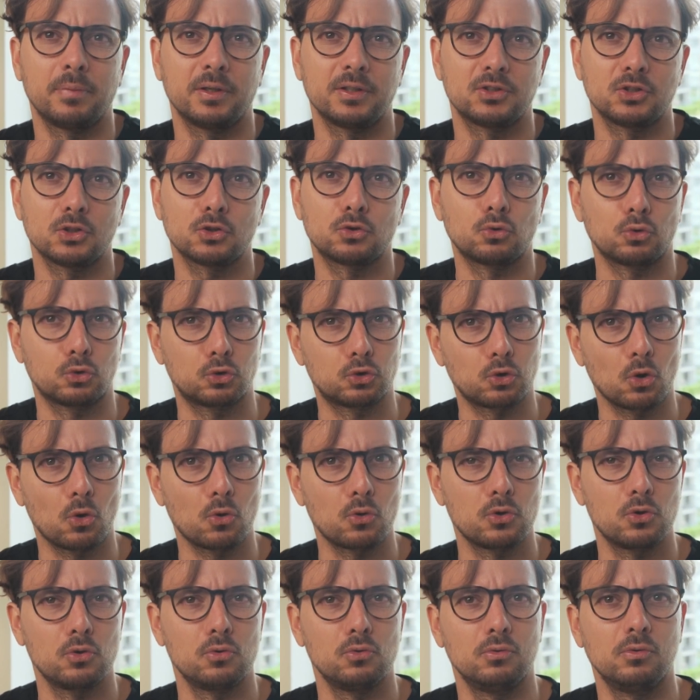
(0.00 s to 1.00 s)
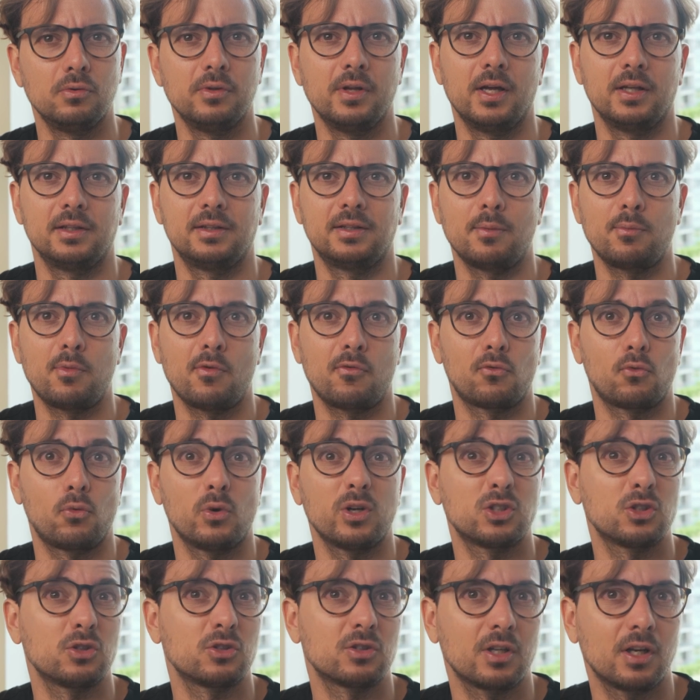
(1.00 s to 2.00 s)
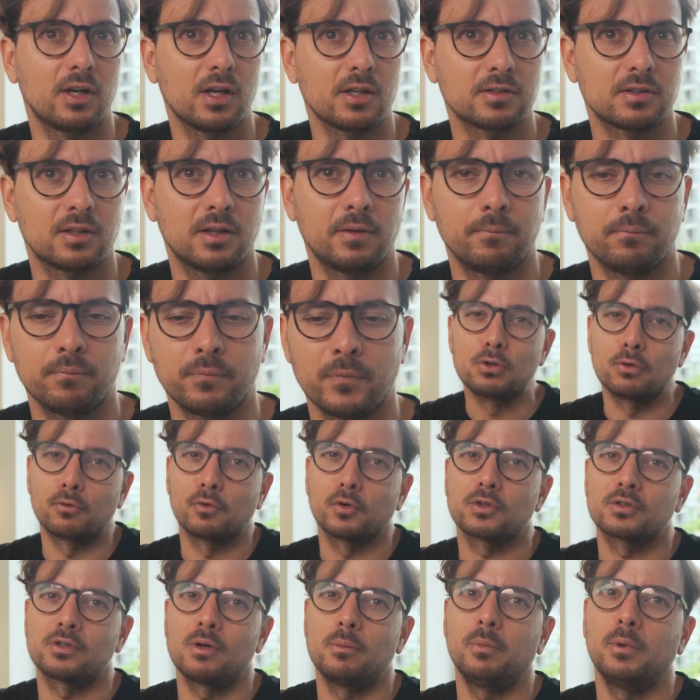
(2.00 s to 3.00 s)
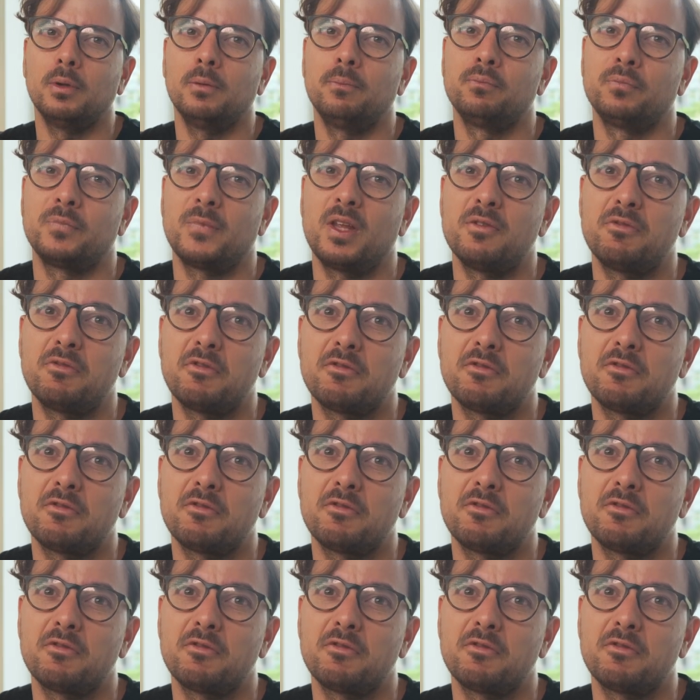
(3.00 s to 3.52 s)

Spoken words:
but just to show you the type of questions they're asking. So for example, if